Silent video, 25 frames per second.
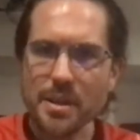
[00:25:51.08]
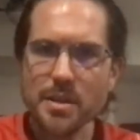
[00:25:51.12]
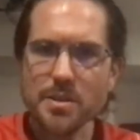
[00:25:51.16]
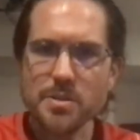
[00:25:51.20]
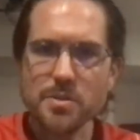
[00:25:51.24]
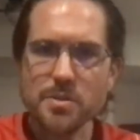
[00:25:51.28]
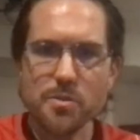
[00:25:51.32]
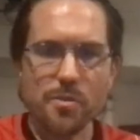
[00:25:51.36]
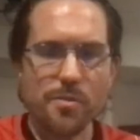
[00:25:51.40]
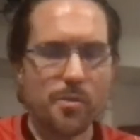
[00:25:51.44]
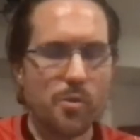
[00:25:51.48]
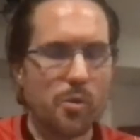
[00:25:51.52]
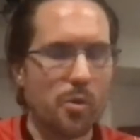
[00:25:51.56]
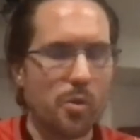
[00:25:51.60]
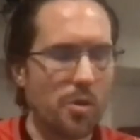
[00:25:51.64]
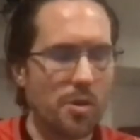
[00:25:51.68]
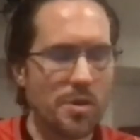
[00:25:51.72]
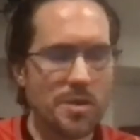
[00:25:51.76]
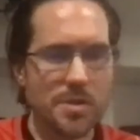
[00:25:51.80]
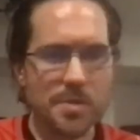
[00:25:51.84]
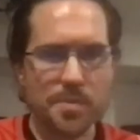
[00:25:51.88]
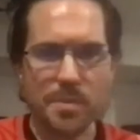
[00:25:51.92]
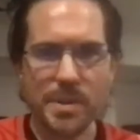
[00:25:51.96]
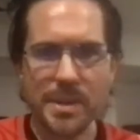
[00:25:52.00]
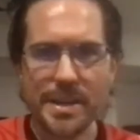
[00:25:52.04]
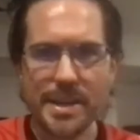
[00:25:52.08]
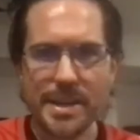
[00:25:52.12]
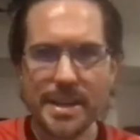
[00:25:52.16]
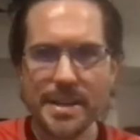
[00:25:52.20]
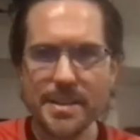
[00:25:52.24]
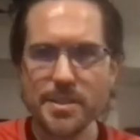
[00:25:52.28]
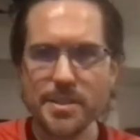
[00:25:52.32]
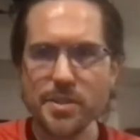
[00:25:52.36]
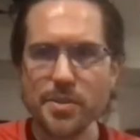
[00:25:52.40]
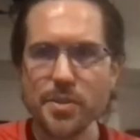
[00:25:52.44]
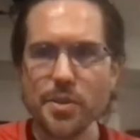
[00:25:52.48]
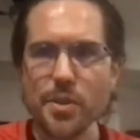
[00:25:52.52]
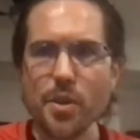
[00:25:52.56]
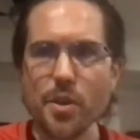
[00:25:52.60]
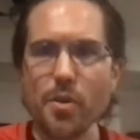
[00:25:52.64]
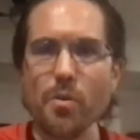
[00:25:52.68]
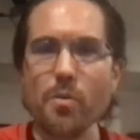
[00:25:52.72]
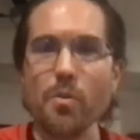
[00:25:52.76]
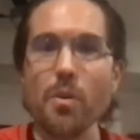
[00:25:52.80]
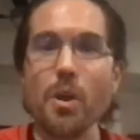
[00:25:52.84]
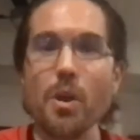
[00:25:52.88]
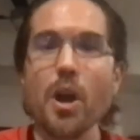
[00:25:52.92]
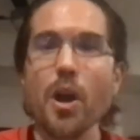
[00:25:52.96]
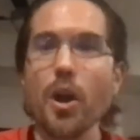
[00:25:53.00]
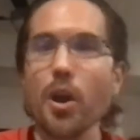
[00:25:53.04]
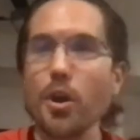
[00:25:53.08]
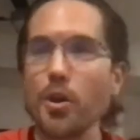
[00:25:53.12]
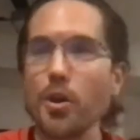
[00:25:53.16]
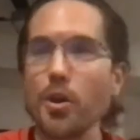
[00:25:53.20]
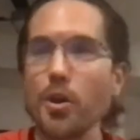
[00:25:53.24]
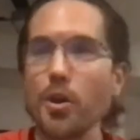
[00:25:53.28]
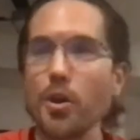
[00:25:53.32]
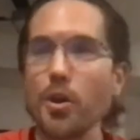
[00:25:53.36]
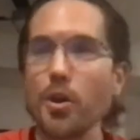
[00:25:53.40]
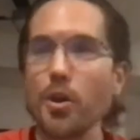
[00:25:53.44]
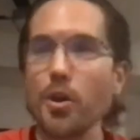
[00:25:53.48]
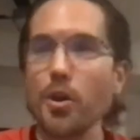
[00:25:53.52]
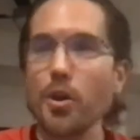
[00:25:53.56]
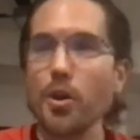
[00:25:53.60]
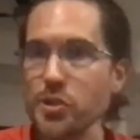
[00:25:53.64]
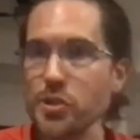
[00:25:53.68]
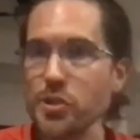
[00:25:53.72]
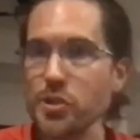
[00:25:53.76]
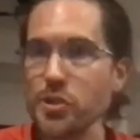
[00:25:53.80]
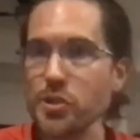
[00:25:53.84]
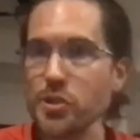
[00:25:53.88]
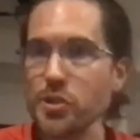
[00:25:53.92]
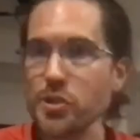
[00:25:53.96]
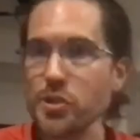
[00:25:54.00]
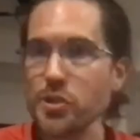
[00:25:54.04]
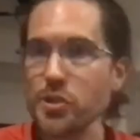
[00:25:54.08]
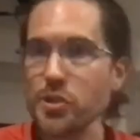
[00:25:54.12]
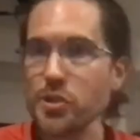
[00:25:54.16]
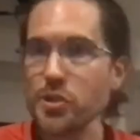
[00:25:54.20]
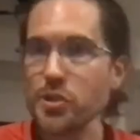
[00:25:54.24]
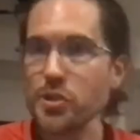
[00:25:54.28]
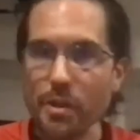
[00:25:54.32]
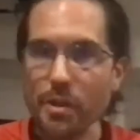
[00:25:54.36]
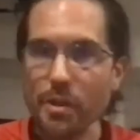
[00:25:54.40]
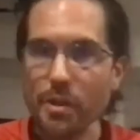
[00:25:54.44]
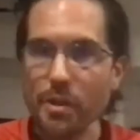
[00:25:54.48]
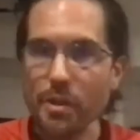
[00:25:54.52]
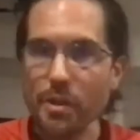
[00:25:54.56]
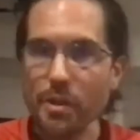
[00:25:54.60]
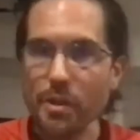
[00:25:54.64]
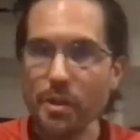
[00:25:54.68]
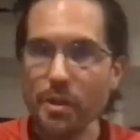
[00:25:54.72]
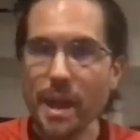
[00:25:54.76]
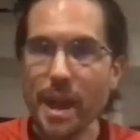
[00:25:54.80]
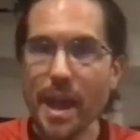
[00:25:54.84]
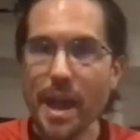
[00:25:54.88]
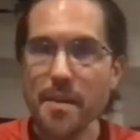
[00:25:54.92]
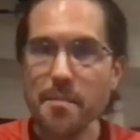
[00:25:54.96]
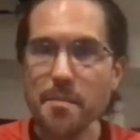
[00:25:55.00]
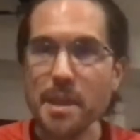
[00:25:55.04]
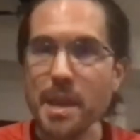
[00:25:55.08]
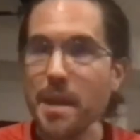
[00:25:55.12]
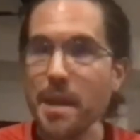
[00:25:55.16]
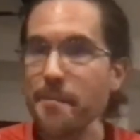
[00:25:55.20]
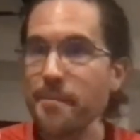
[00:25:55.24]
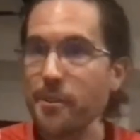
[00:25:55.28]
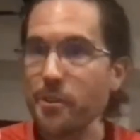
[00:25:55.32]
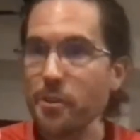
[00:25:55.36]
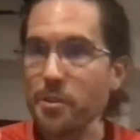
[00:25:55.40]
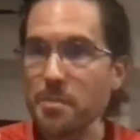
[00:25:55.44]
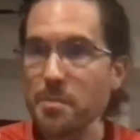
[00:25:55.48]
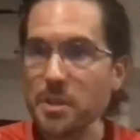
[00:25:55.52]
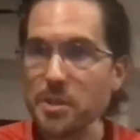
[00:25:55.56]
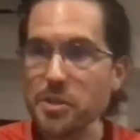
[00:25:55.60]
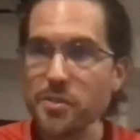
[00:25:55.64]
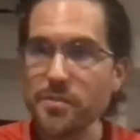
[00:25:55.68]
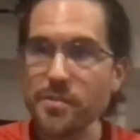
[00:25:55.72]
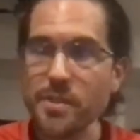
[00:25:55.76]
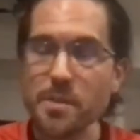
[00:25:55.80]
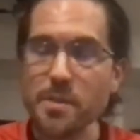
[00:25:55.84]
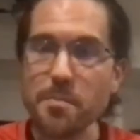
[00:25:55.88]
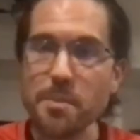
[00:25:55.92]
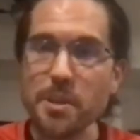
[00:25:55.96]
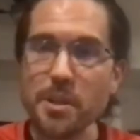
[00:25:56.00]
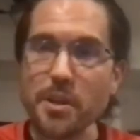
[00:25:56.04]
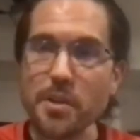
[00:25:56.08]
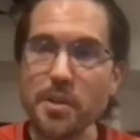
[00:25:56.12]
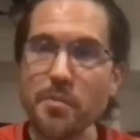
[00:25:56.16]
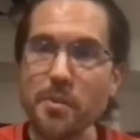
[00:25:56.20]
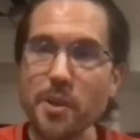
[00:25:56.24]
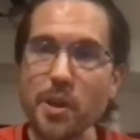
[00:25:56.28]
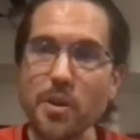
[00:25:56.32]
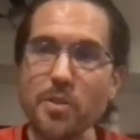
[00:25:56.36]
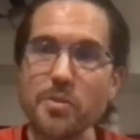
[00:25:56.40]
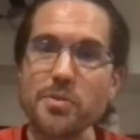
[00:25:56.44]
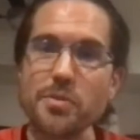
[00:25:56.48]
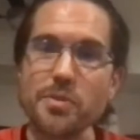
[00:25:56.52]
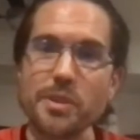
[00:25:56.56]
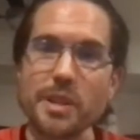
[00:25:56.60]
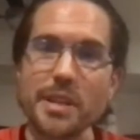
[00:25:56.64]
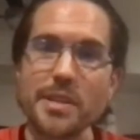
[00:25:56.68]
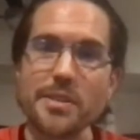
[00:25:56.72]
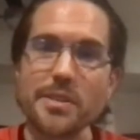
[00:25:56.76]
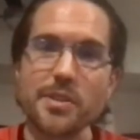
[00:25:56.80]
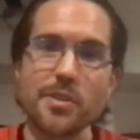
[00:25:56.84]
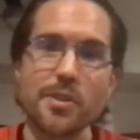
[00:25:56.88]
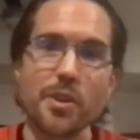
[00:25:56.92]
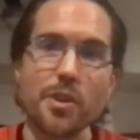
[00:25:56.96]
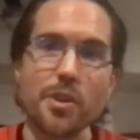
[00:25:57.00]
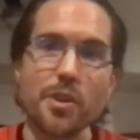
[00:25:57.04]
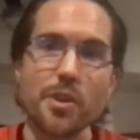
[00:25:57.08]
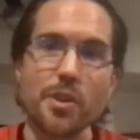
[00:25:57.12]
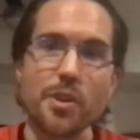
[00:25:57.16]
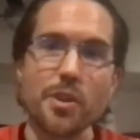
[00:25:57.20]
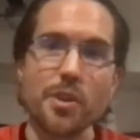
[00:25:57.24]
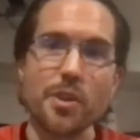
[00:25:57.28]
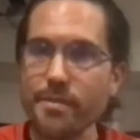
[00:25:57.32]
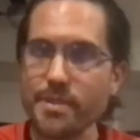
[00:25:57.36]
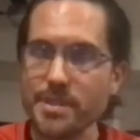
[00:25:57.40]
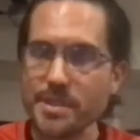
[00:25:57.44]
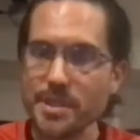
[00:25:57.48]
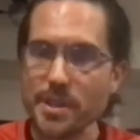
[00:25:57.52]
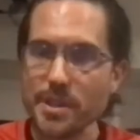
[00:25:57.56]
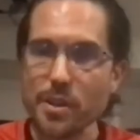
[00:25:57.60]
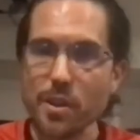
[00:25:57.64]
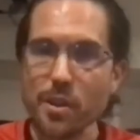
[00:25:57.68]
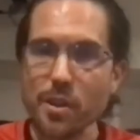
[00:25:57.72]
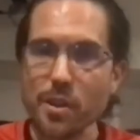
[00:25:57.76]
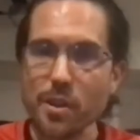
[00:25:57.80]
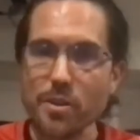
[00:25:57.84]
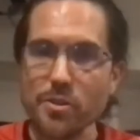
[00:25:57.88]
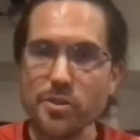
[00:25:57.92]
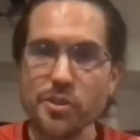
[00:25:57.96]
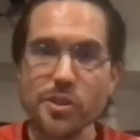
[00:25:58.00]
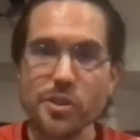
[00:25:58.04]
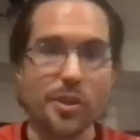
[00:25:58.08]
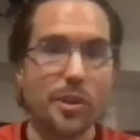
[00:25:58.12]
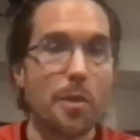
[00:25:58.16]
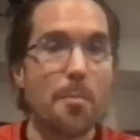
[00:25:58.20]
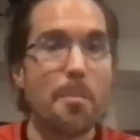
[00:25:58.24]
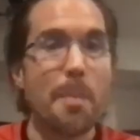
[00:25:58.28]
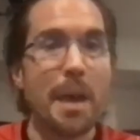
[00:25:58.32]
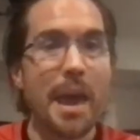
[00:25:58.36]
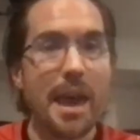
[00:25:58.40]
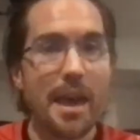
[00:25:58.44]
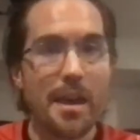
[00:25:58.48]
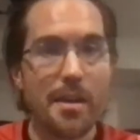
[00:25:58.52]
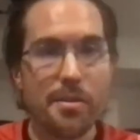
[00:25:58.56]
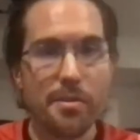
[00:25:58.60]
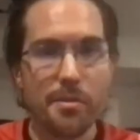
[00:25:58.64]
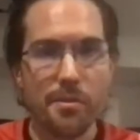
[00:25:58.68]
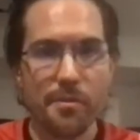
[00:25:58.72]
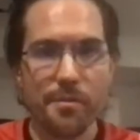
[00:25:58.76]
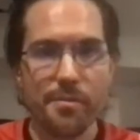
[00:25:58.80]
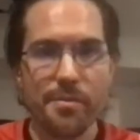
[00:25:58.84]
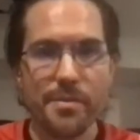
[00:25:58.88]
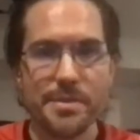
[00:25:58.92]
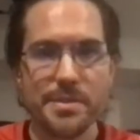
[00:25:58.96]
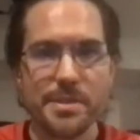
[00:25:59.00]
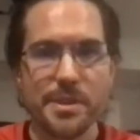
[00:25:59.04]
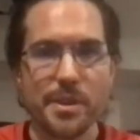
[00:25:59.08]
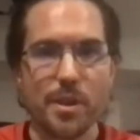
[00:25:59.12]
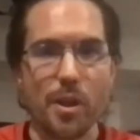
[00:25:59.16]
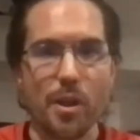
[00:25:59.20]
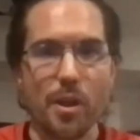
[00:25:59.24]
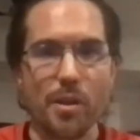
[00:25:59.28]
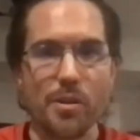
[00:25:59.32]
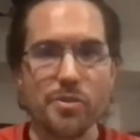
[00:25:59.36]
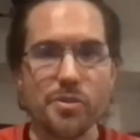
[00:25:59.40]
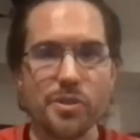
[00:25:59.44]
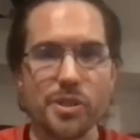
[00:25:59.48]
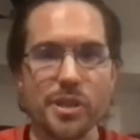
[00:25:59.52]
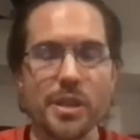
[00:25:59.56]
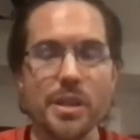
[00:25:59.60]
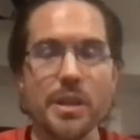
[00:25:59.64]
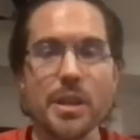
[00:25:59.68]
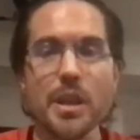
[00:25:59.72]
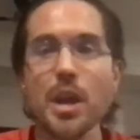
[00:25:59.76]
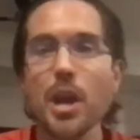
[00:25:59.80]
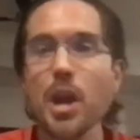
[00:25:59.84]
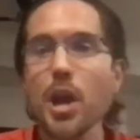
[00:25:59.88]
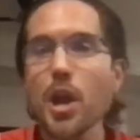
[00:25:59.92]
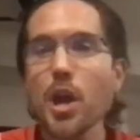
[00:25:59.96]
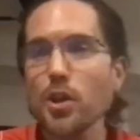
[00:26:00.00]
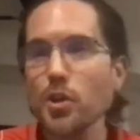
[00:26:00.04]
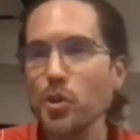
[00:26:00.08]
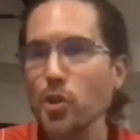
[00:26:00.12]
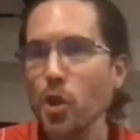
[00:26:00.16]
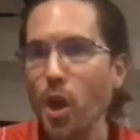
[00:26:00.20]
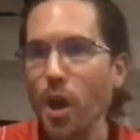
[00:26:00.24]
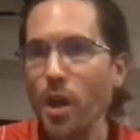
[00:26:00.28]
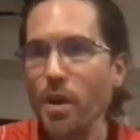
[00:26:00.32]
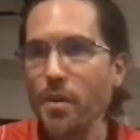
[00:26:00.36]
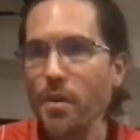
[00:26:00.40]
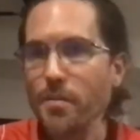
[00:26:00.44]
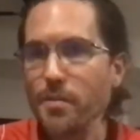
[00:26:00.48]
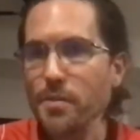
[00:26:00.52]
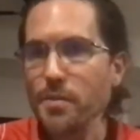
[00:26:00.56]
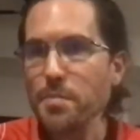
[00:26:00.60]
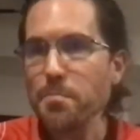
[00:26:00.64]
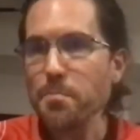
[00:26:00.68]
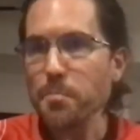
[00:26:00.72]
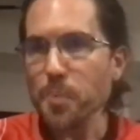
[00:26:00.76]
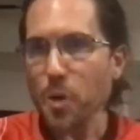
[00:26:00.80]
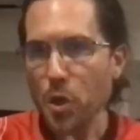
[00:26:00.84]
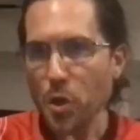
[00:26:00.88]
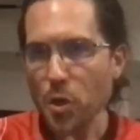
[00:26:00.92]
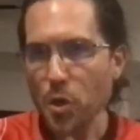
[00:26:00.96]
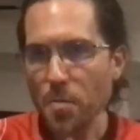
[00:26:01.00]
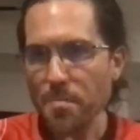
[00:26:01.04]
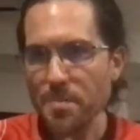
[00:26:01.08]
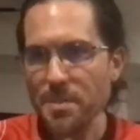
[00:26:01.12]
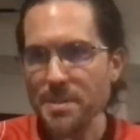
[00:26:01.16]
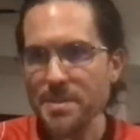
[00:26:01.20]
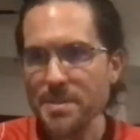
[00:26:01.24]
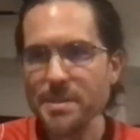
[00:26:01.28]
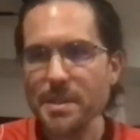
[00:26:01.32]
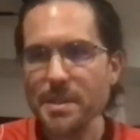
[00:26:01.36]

So of course we need to know our neurology, our neuroanatomy. I'm very much of the opinion we also need to know our physiology and our pathophysiology, not for the purpose